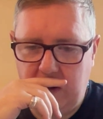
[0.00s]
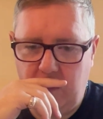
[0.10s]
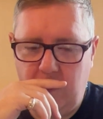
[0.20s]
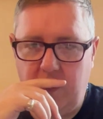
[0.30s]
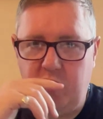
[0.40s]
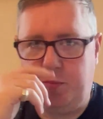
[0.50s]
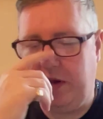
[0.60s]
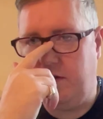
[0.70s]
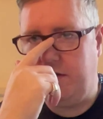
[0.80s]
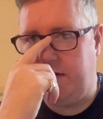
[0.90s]
what's
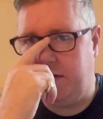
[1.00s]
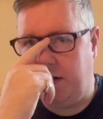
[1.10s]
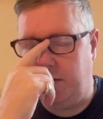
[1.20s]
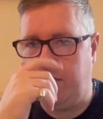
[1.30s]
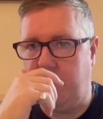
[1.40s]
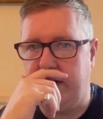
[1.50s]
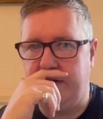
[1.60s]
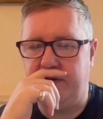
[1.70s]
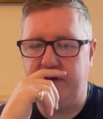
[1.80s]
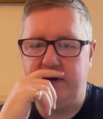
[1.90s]
behind those
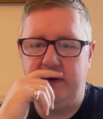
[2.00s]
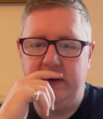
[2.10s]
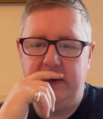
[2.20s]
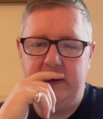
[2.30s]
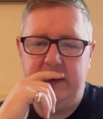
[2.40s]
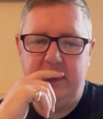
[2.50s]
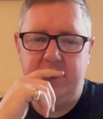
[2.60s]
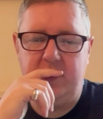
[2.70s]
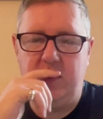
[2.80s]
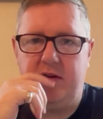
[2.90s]
eyes,
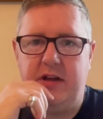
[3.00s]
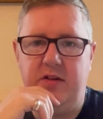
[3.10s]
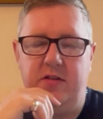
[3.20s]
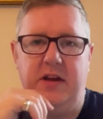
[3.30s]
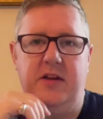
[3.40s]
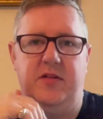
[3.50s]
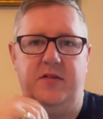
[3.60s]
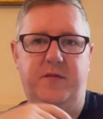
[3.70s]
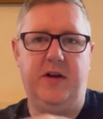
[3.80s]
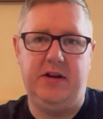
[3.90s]
to look into his
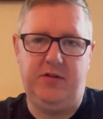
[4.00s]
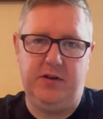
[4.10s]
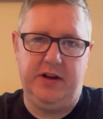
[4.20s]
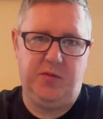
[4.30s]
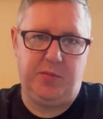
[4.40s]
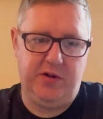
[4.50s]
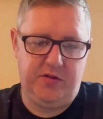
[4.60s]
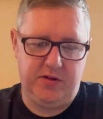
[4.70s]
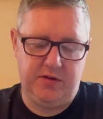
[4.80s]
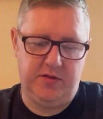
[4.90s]
facial
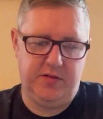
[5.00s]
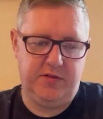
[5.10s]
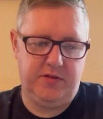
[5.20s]
expressions.